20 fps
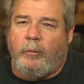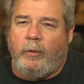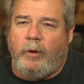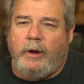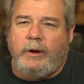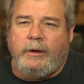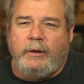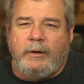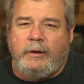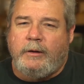
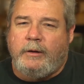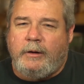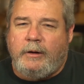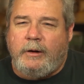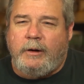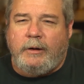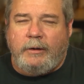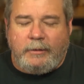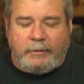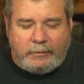what
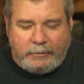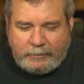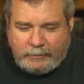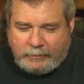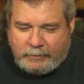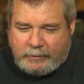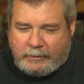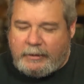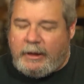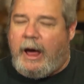
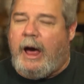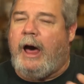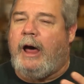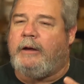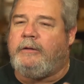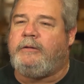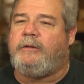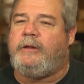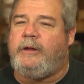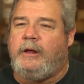
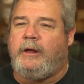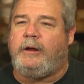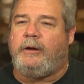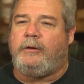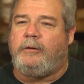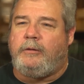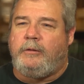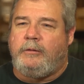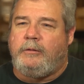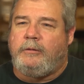God did
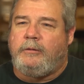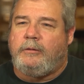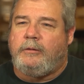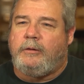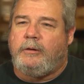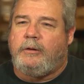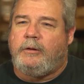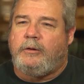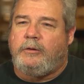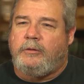
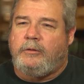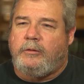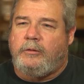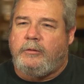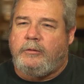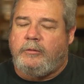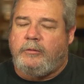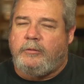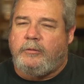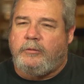
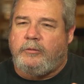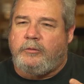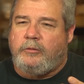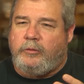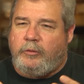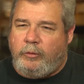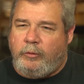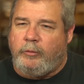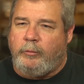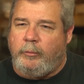
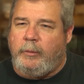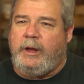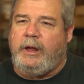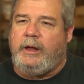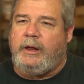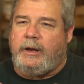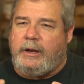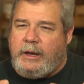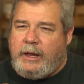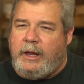to
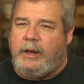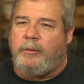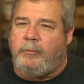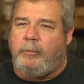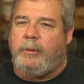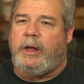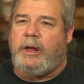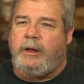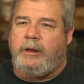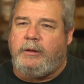me and in
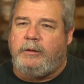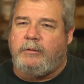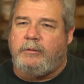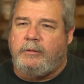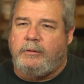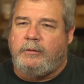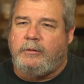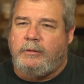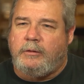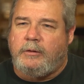me
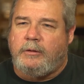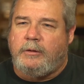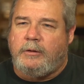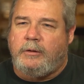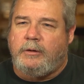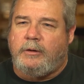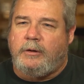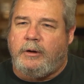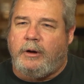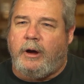
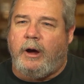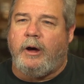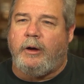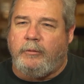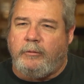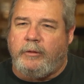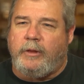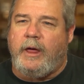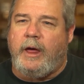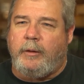
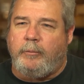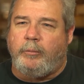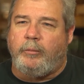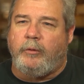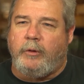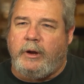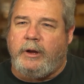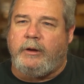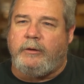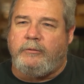under that
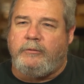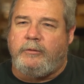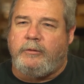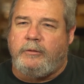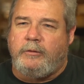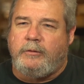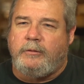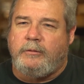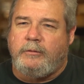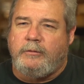bridge
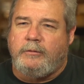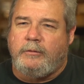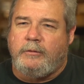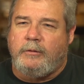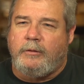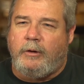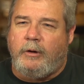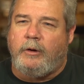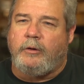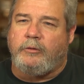
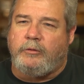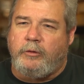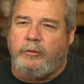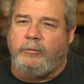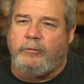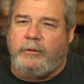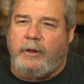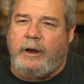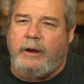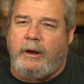on
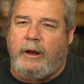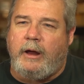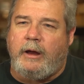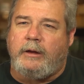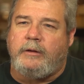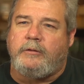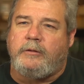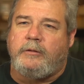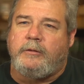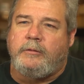Tuesday
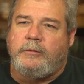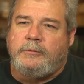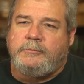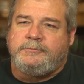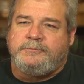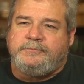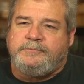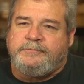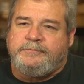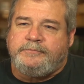nights,
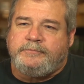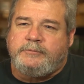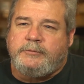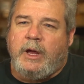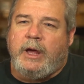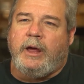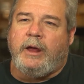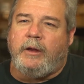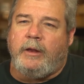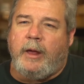
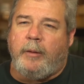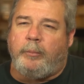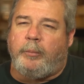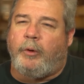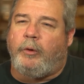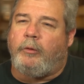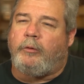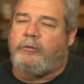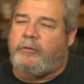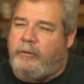and that
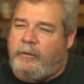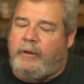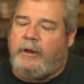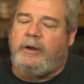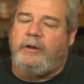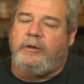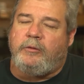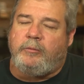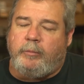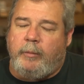person that
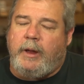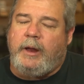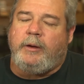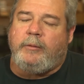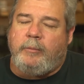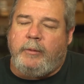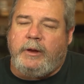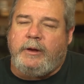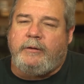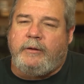He's made
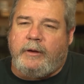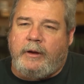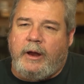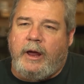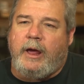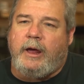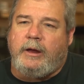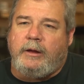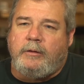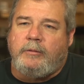me
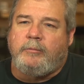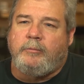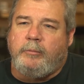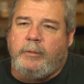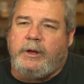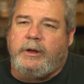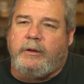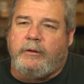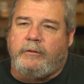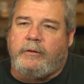today
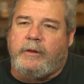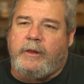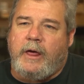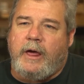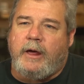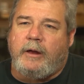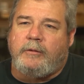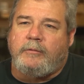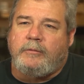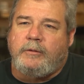because of
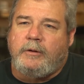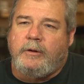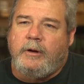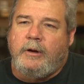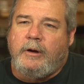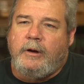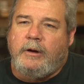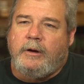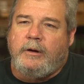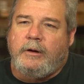that.
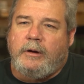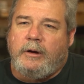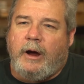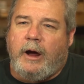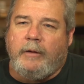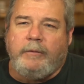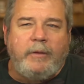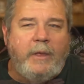I